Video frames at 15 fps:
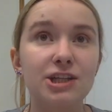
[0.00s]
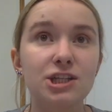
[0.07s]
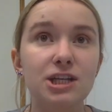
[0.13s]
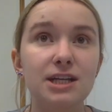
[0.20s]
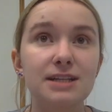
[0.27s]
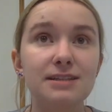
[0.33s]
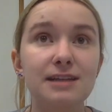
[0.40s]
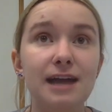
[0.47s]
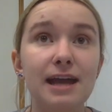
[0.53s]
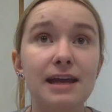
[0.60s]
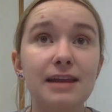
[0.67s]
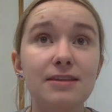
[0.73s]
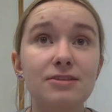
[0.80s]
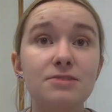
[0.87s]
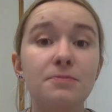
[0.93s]
She
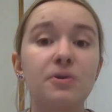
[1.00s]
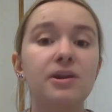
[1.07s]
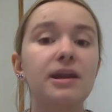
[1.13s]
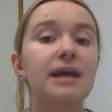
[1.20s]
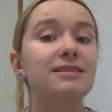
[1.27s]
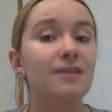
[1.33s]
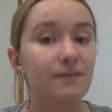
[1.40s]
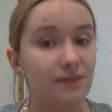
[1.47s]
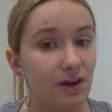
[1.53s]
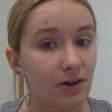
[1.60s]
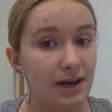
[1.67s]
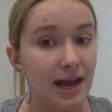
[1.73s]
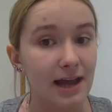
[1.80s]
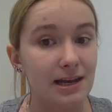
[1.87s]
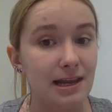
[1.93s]
decided to put it at the
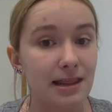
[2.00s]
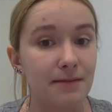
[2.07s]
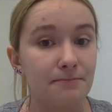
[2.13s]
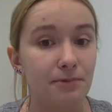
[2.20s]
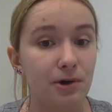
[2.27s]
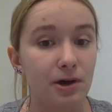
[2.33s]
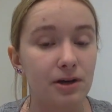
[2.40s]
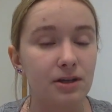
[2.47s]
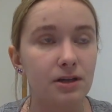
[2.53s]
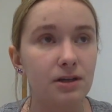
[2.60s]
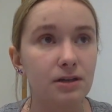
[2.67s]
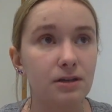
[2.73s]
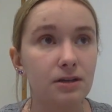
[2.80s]
very end of the book